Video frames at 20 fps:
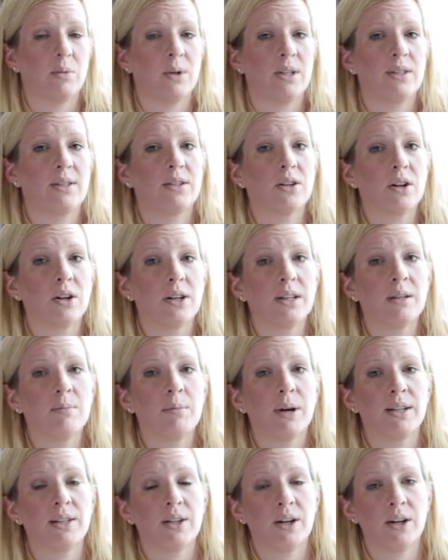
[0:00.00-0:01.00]
We started
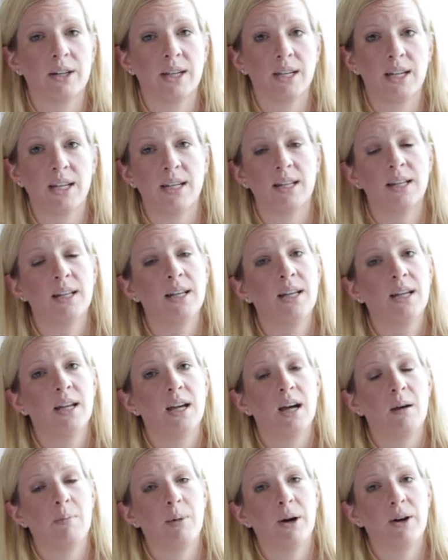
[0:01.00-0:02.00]
by talking
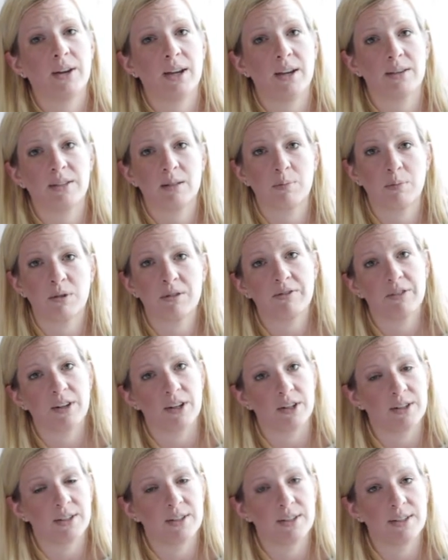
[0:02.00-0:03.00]
about customer
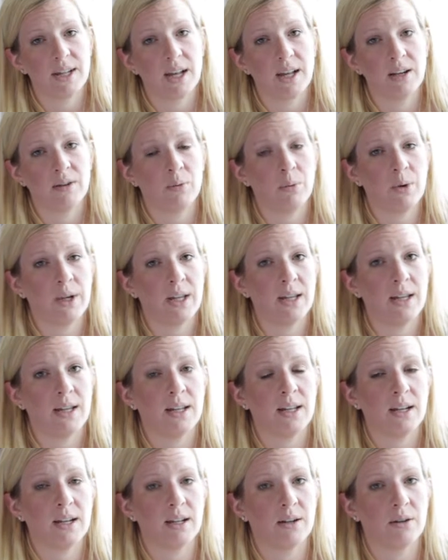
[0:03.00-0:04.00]
first, and
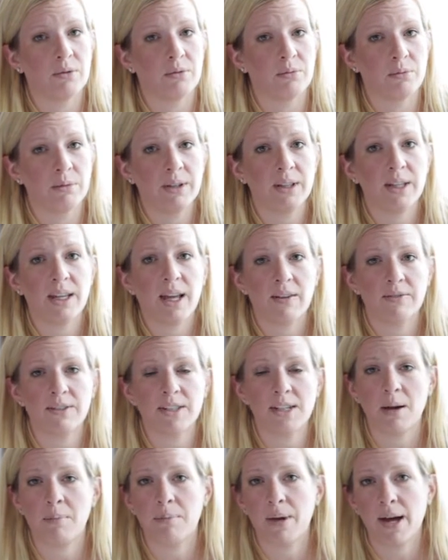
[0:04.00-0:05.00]
we really have
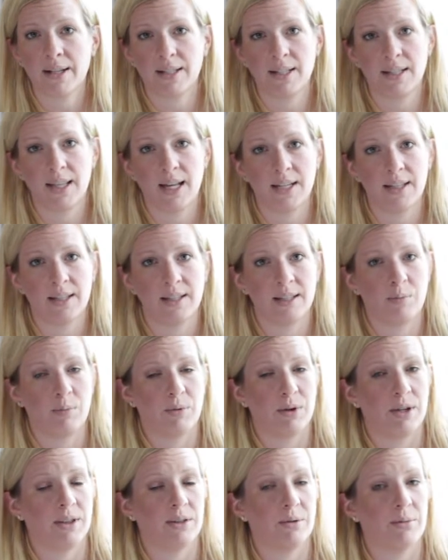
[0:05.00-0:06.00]
to come back to that at this
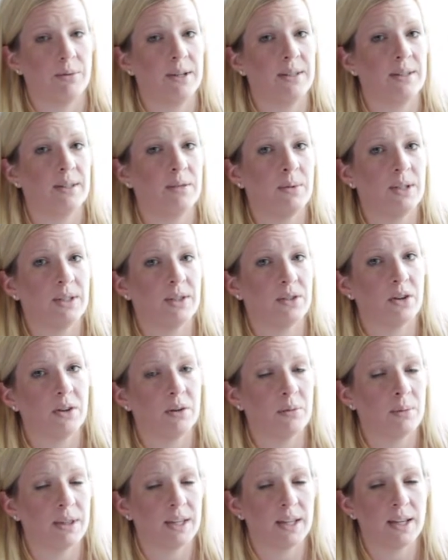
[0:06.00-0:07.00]
point. The reason we
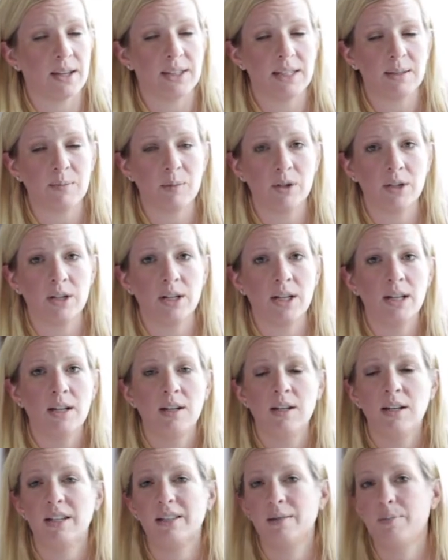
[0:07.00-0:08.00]
started with the customer
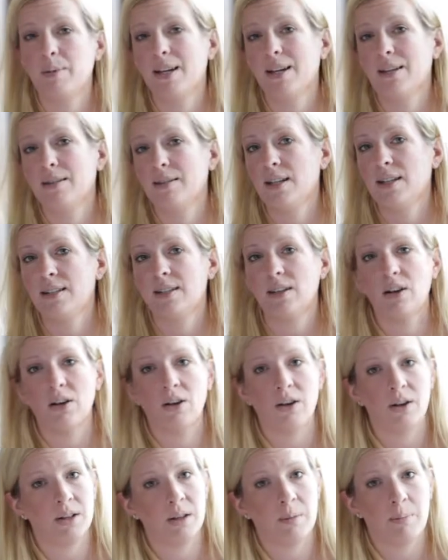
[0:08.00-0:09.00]
is because it's
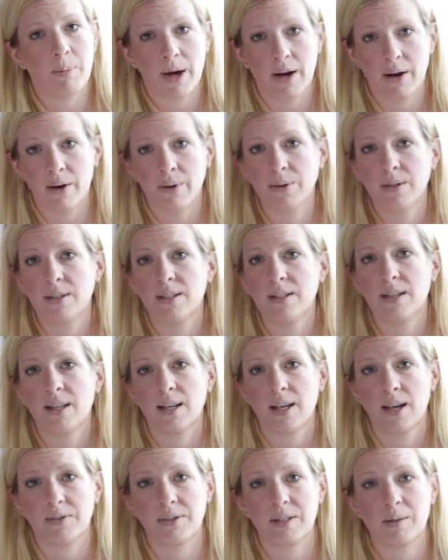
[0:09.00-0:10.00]
all about the
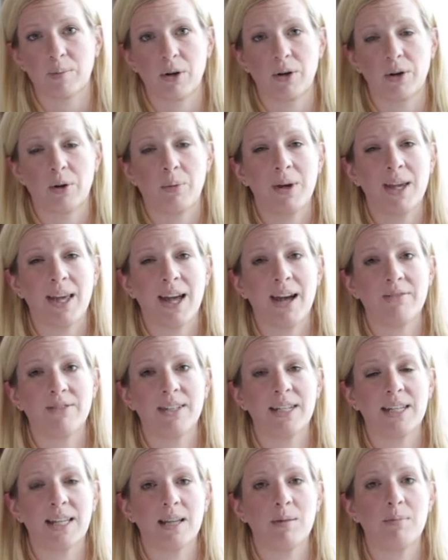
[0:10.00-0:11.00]
customer, and we have
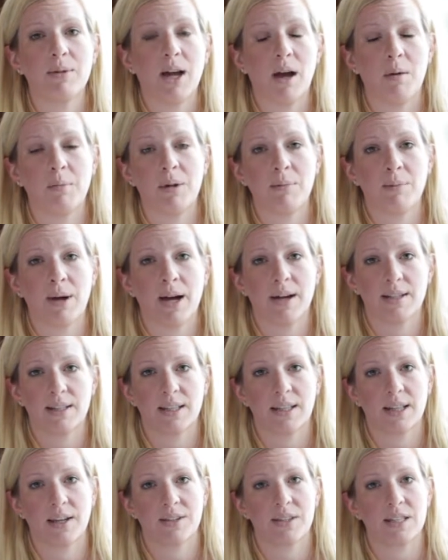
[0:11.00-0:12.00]
to keep coming back to
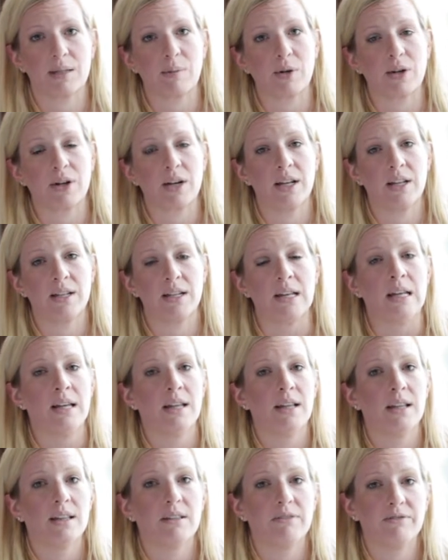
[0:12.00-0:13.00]
the customer, and
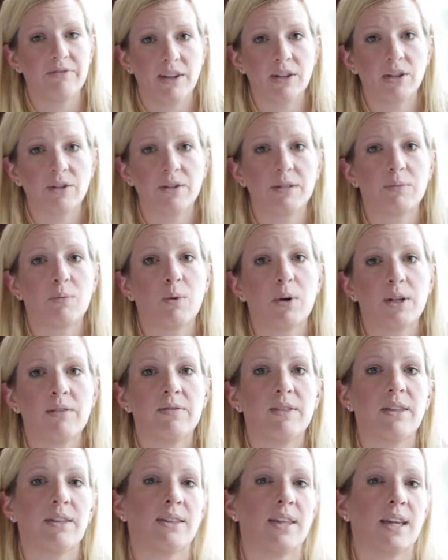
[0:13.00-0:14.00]
the funnel is one
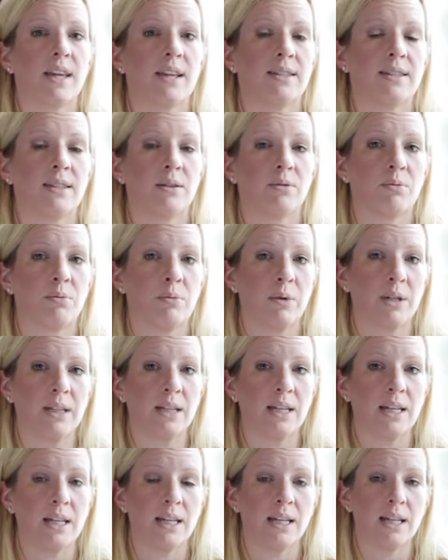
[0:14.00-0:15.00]
of the things that
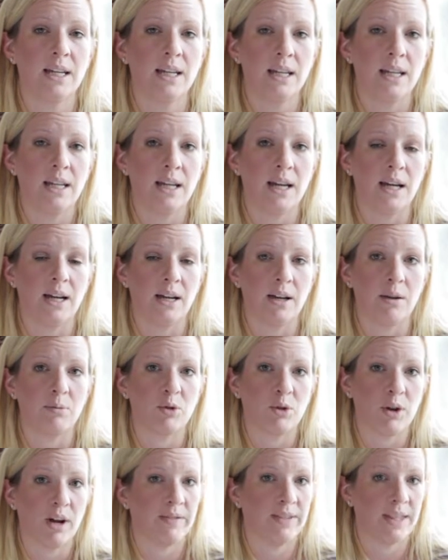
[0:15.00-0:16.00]
really
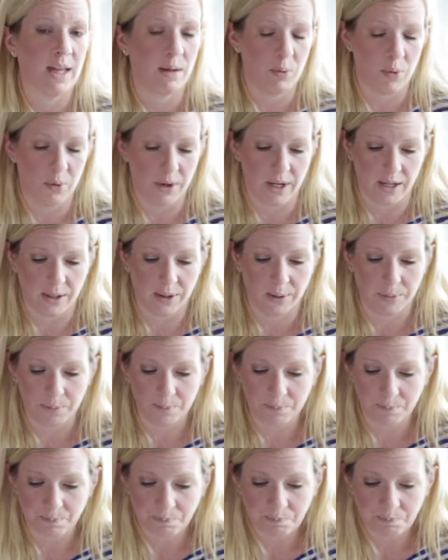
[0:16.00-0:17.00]
drives that point home.